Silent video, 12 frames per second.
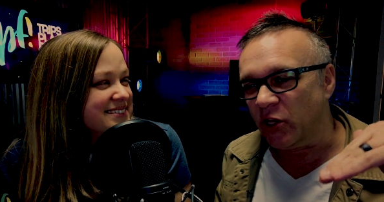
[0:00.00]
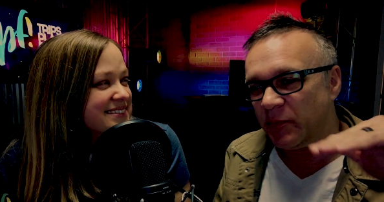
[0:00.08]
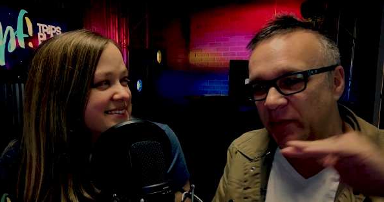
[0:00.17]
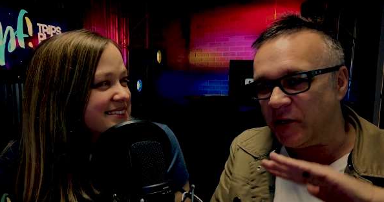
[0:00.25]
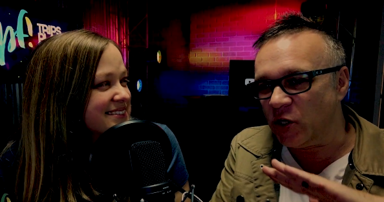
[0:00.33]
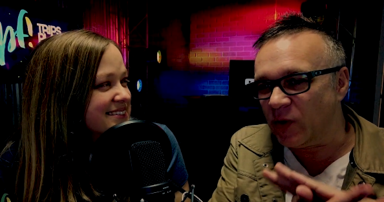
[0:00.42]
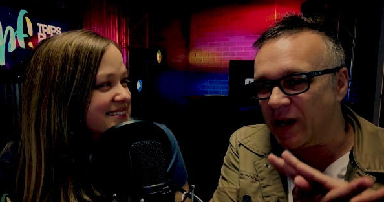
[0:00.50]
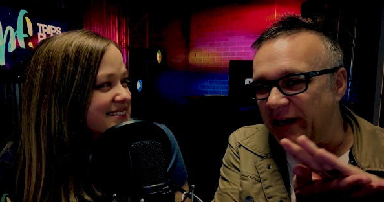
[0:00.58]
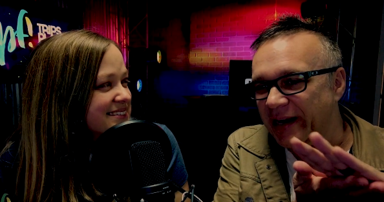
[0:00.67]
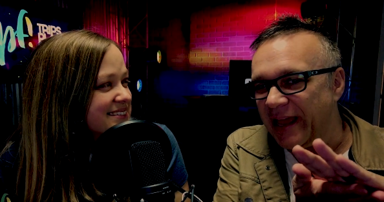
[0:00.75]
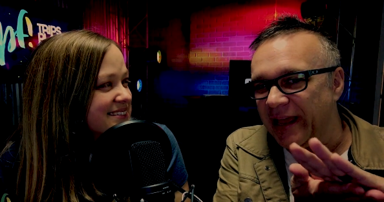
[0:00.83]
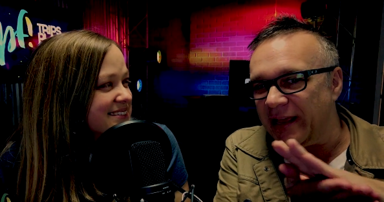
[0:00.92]
Speaker 1: good, but you're
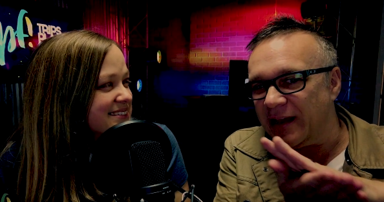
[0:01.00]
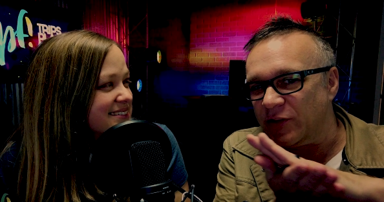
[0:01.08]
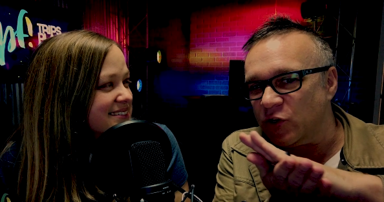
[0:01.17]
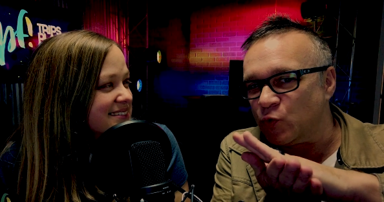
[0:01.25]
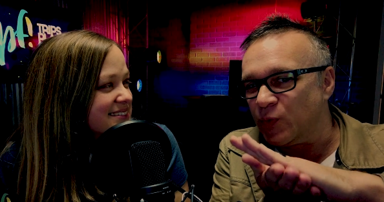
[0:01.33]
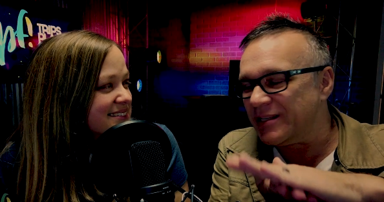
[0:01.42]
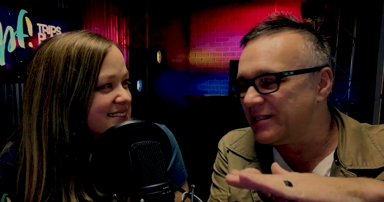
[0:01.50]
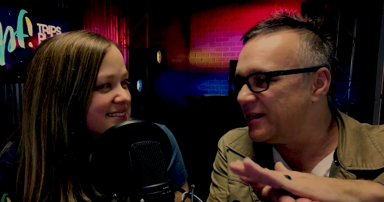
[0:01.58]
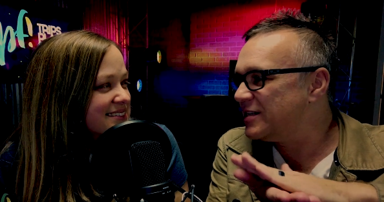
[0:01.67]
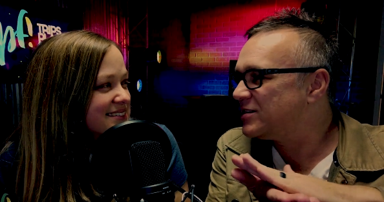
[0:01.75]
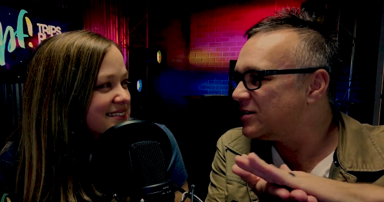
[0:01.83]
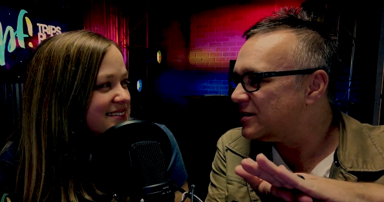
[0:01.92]
on a uh, there's
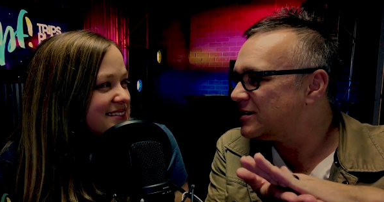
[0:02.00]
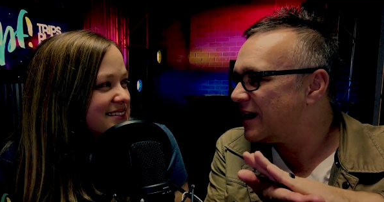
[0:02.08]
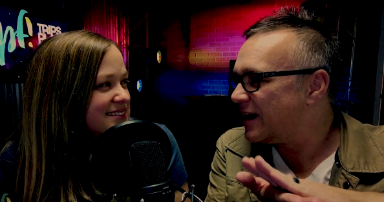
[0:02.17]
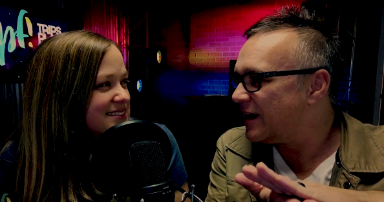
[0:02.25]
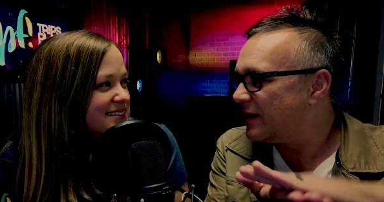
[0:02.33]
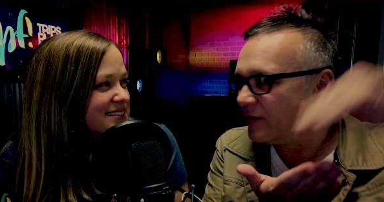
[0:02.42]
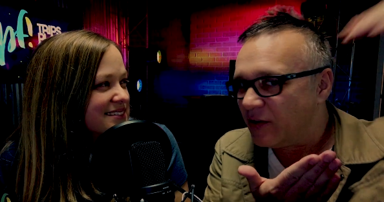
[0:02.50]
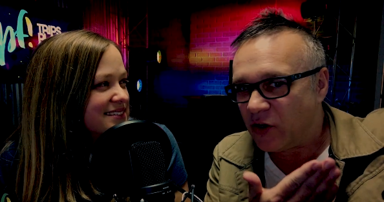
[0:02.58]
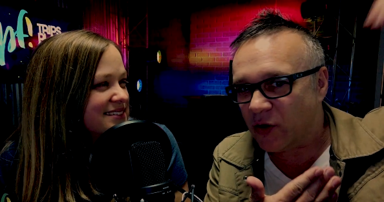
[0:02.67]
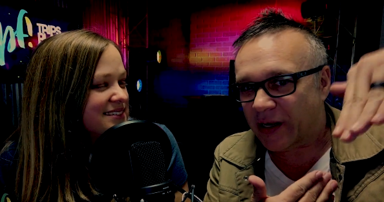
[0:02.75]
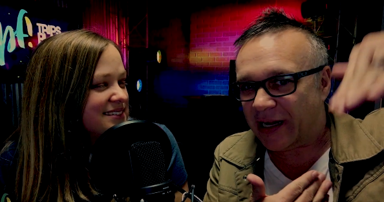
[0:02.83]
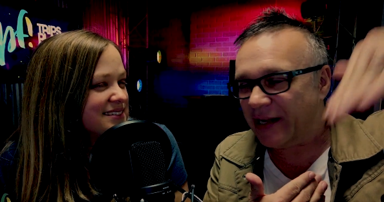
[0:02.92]
resistance on
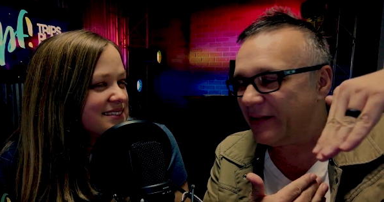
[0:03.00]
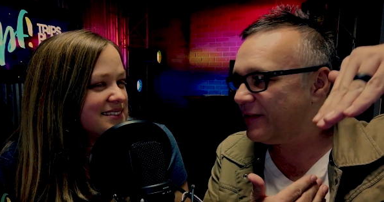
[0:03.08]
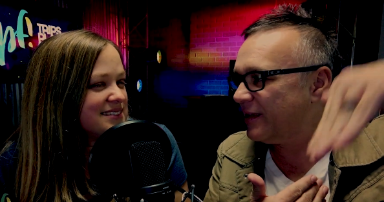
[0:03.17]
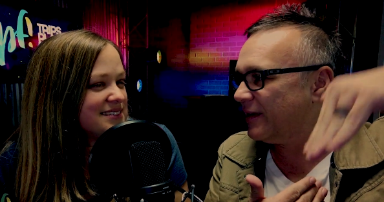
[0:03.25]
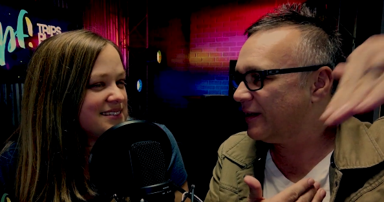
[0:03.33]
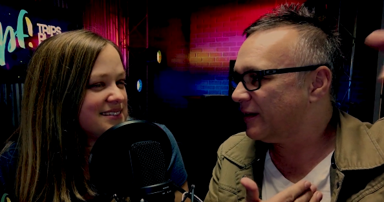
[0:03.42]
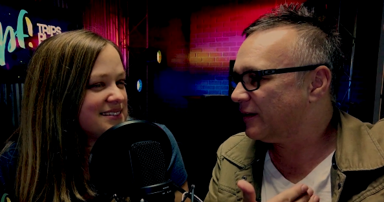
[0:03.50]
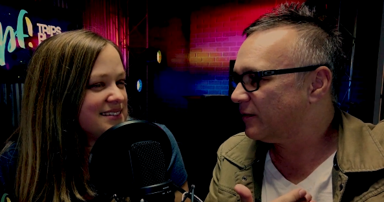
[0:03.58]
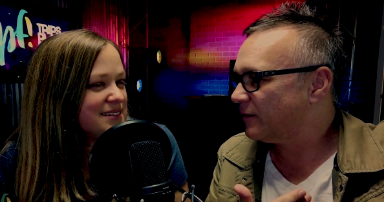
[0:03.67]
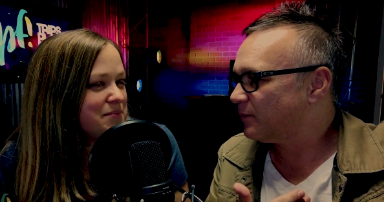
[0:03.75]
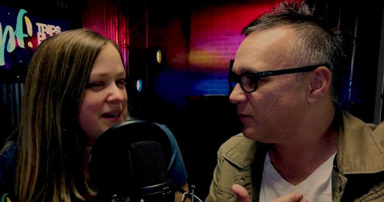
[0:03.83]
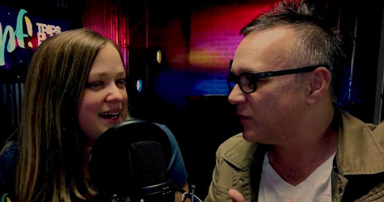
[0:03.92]
you know on the
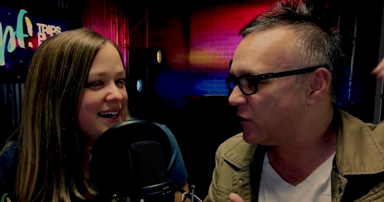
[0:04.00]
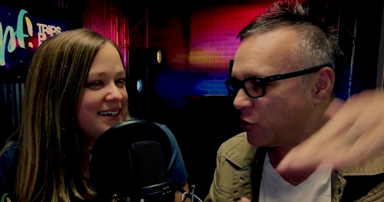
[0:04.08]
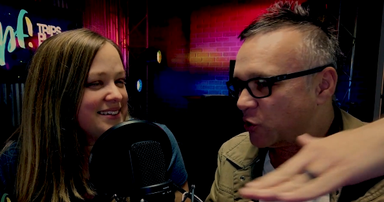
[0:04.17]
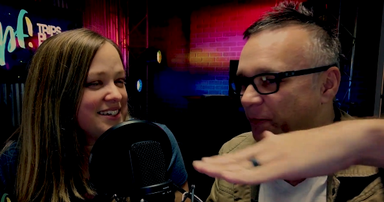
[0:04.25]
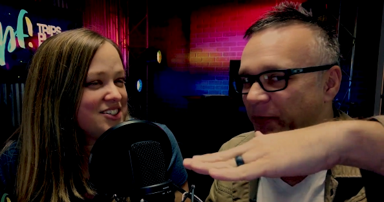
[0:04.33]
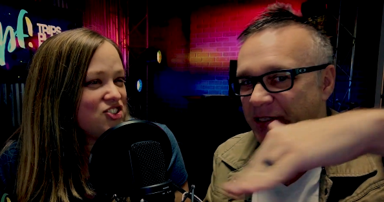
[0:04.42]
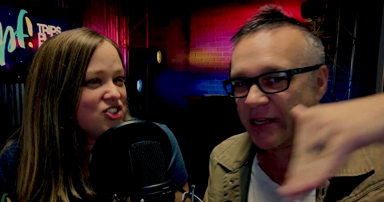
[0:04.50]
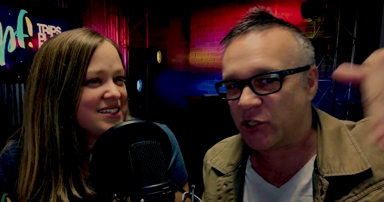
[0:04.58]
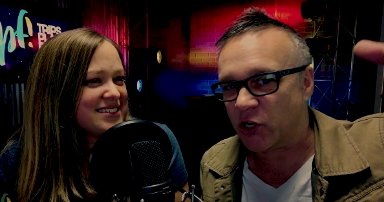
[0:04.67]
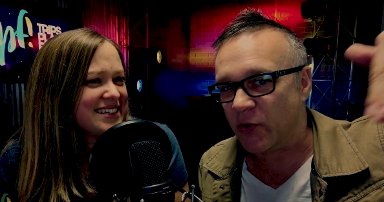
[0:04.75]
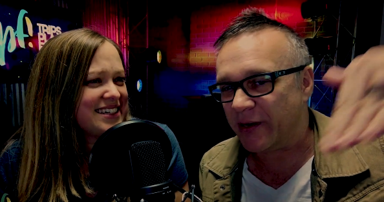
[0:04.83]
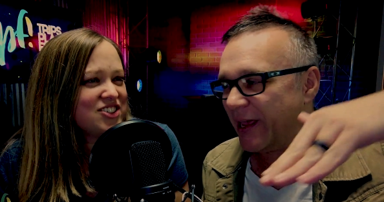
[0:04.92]
uh, the mat the surface
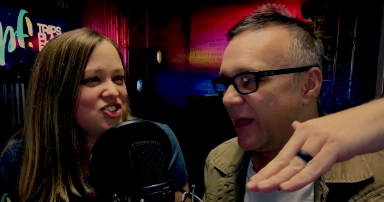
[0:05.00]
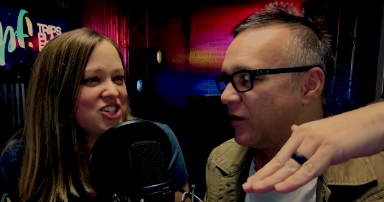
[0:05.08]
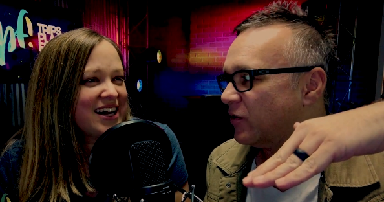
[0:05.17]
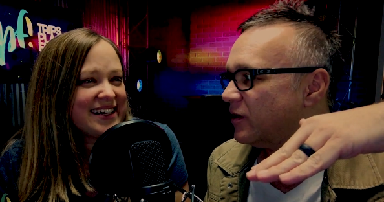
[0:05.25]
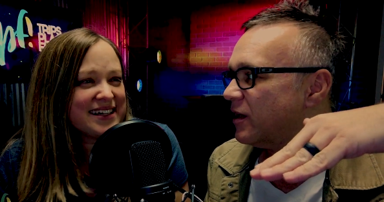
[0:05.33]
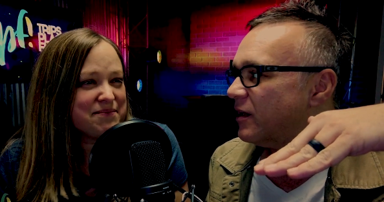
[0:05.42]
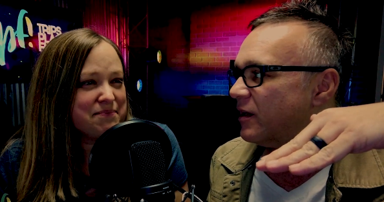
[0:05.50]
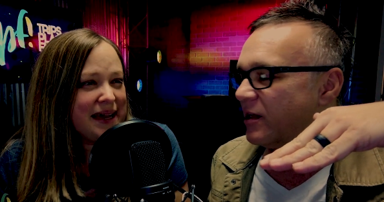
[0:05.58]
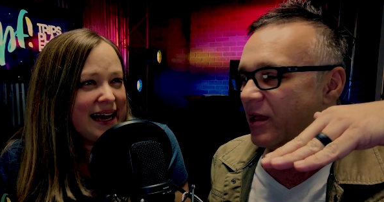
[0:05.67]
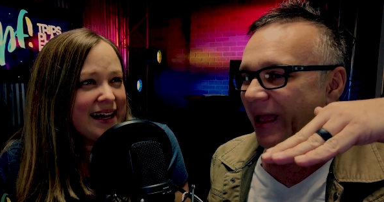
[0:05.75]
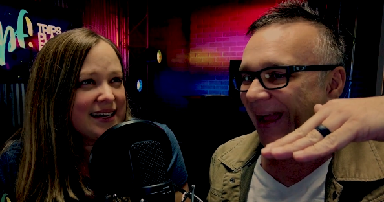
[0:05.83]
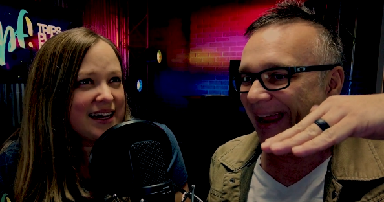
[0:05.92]
that you're going down. It's like a down. giant
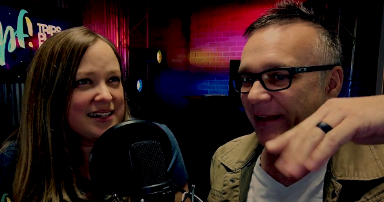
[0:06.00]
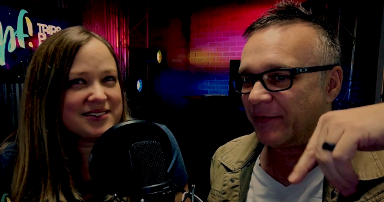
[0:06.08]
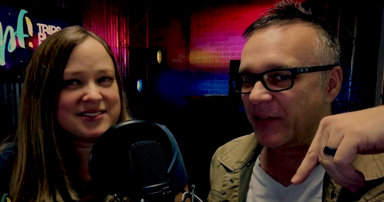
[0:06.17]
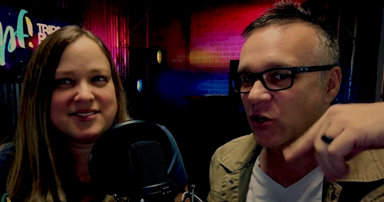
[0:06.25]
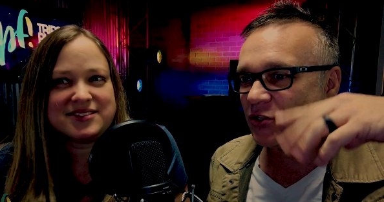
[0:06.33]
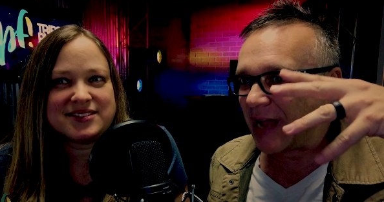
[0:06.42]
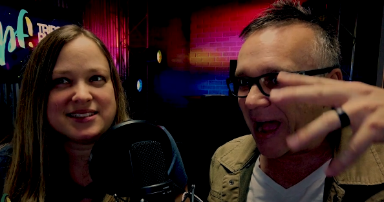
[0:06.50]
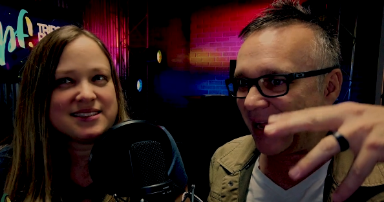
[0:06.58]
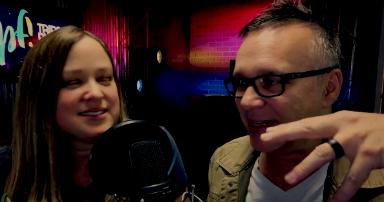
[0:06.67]
Speaker 2: mat. I if there's
Speaker 1: know.